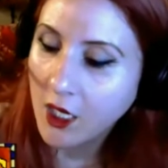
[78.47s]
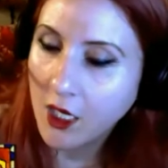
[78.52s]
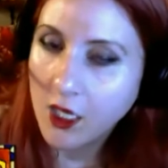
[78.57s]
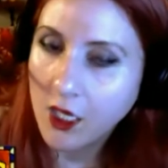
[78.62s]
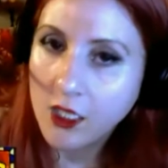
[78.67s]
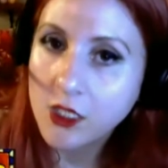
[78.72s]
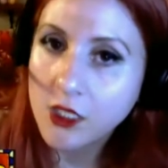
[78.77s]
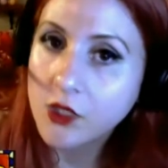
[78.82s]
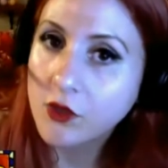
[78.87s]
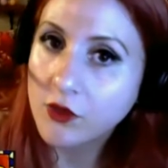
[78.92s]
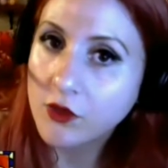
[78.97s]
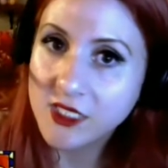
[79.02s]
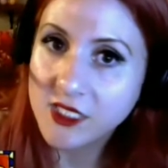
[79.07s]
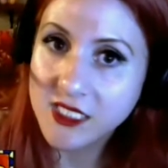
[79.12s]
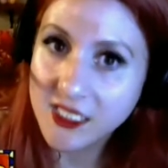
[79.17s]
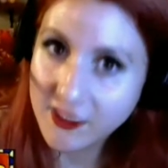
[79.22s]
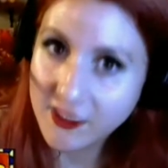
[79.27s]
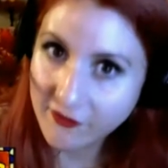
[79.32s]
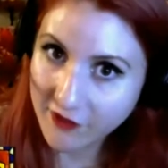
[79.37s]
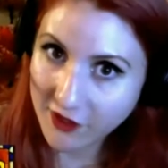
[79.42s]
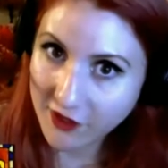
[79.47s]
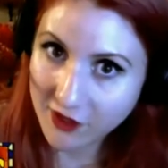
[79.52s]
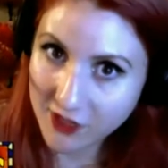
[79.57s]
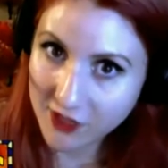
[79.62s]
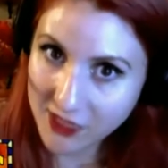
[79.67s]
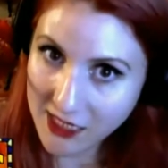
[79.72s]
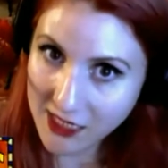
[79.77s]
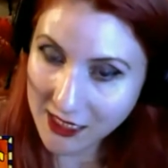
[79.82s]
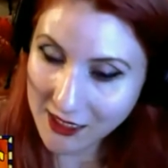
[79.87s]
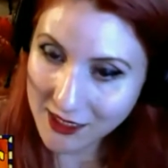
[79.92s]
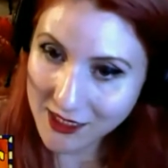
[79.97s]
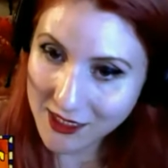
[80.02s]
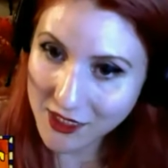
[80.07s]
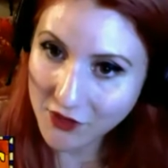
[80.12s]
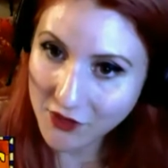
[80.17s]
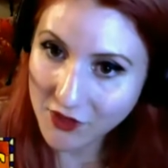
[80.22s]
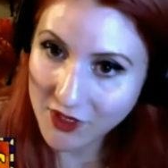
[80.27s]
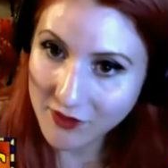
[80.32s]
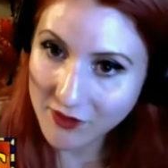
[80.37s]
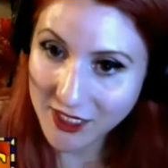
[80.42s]
Your difficulty is
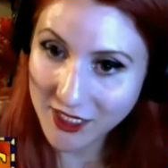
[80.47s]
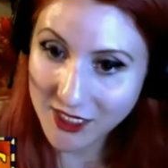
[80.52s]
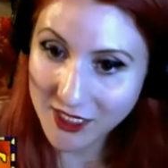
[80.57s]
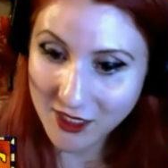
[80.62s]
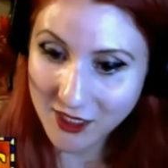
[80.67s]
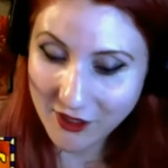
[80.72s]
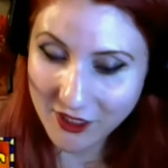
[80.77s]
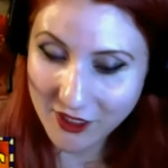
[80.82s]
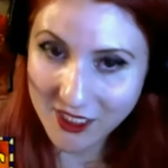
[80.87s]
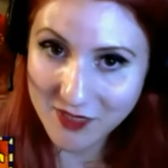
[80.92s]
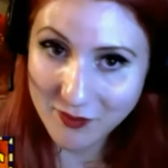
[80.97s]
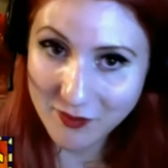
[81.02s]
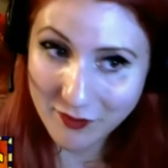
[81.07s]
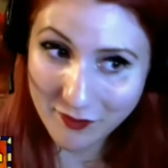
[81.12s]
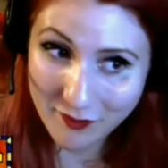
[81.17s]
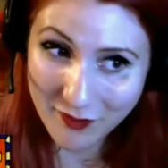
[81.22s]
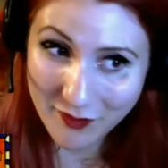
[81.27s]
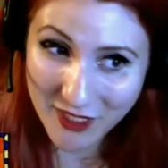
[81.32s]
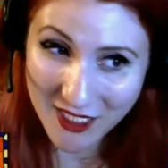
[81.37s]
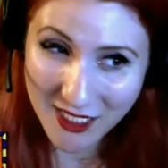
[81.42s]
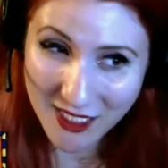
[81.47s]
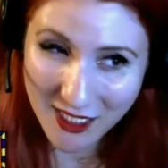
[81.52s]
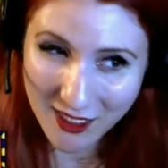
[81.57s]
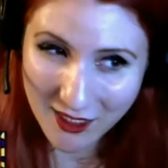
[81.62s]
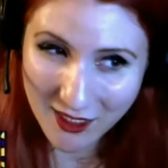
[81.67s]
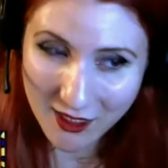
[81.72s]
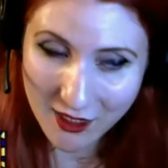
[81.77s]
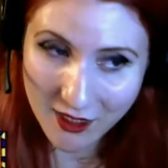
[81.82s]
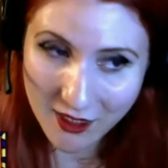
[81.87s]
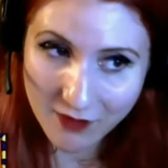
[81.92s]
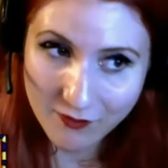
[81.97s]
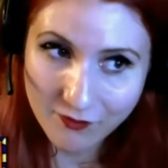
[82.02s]
going to be the target's banality.